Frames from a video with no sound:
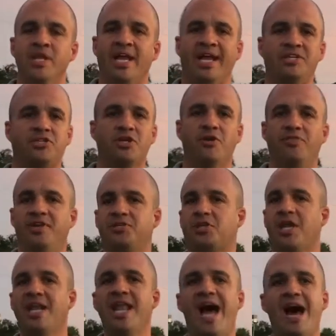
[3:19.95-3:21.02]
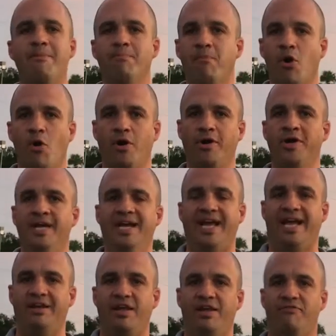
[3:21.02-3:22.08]
And so there's a lot more
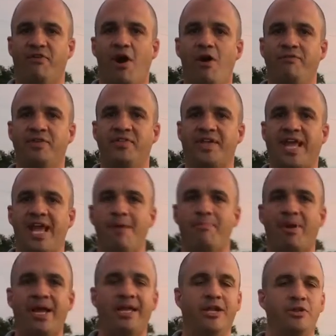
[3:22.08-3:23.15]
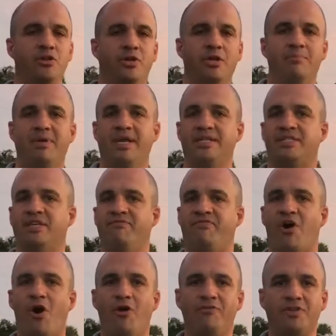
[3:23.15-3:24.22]
involved in the campaign, and you can be as
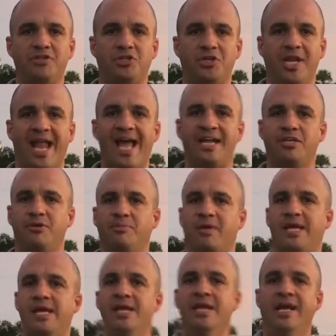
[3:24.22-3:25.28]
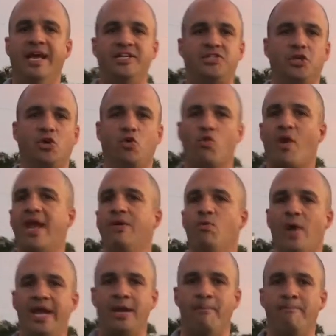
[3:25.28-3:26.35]
involved as you'd like to be. It's a great
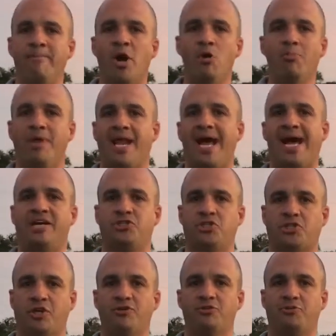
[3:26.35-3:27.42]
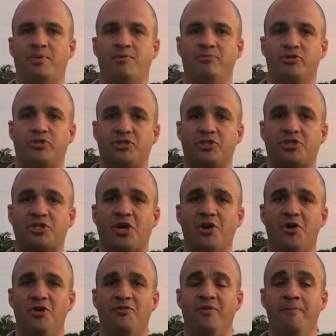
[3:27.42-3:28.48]
way to mobilize church members to
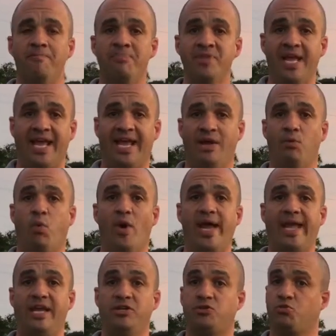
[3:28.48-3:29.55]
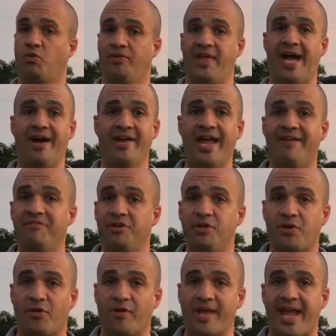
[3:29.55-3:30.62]
serve in ways without having to
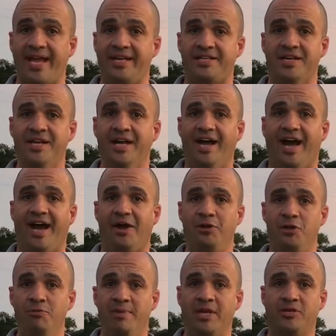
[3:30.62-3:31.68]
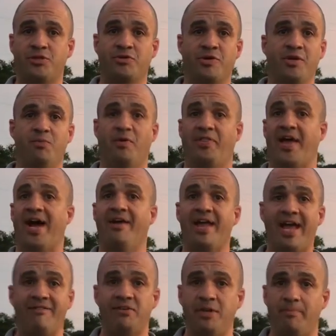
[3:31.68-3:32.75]
create new ministry, without
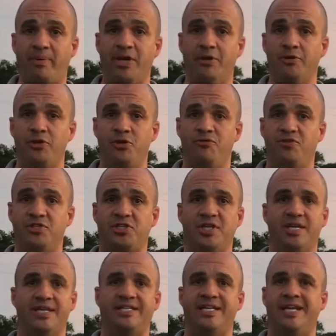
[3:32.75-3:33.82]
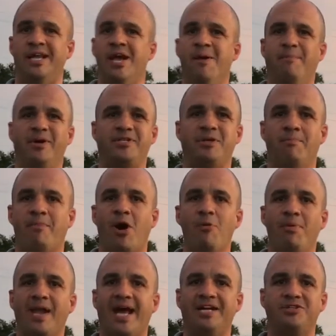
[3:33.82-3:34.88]
having to build new facility, but to
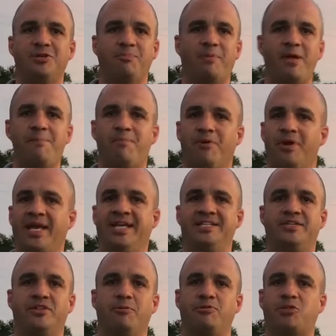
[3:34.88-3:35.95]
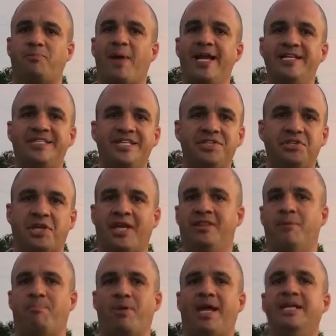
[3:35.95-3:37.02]
mobilize your people into the spaces and
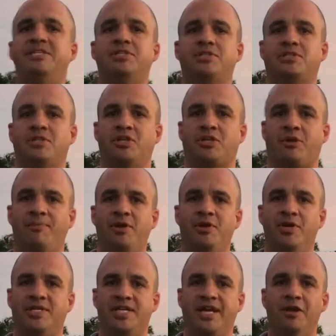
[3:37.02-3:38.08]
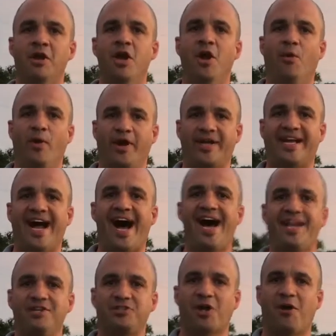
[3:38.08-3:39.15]
the places in the community where
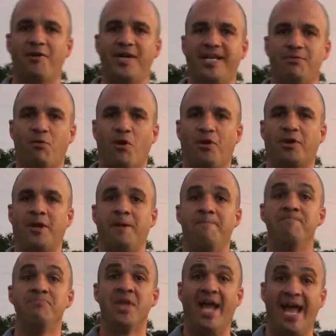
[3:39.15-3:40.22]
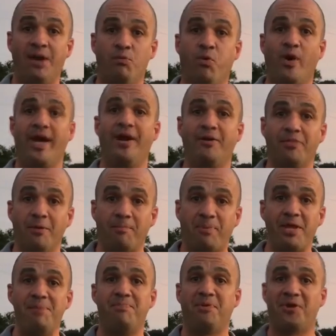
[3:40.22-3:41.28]
God is already working and where the
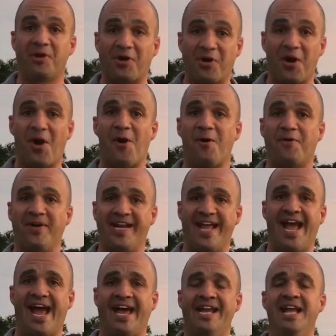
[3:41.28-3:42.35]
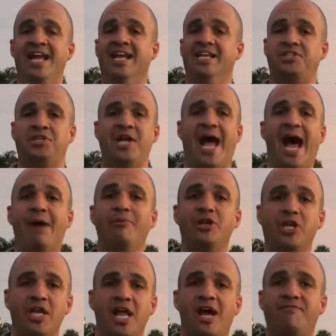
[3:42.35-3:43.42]
people are already at. Listen, I
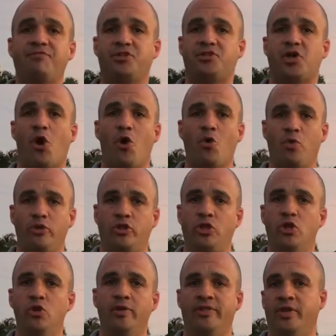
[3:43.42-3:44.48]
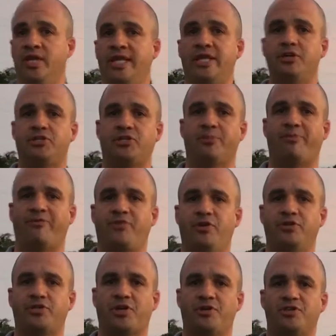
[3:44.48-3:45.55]
would love to talk with you and the leadership of
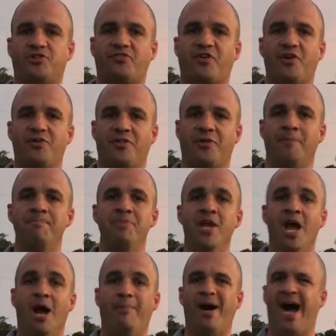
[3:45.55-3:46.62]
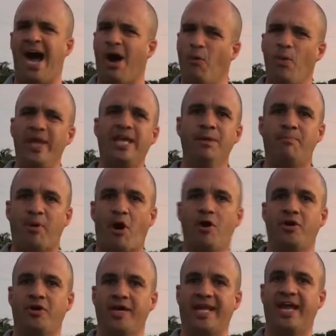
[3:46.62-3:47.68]
your church further about how we can
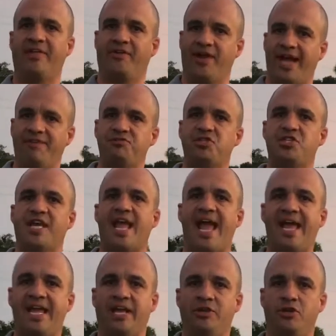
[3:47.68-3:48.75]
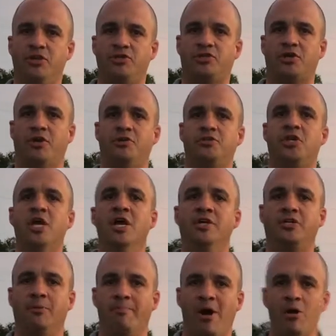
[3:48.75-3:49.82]
partner together, FCA and your church,
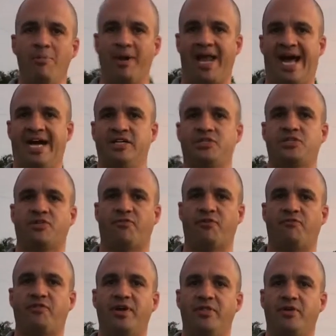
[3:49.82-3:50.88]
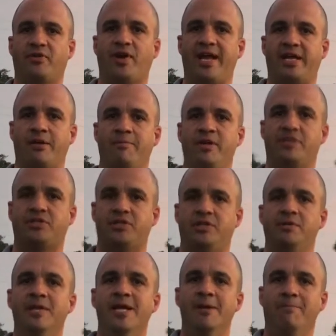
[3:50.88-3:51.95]
to mobilize to fulfill the Great
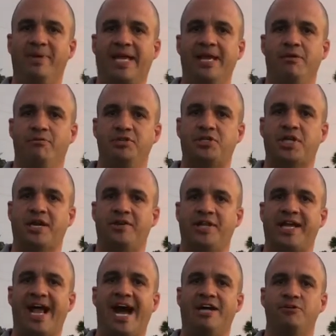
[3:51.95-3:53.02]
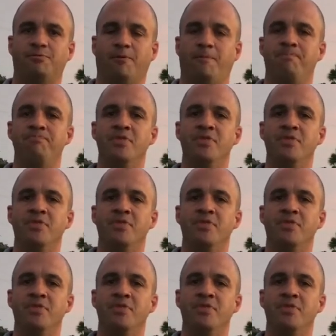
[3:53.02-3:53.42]
Commission, beginning with sharing the gospel.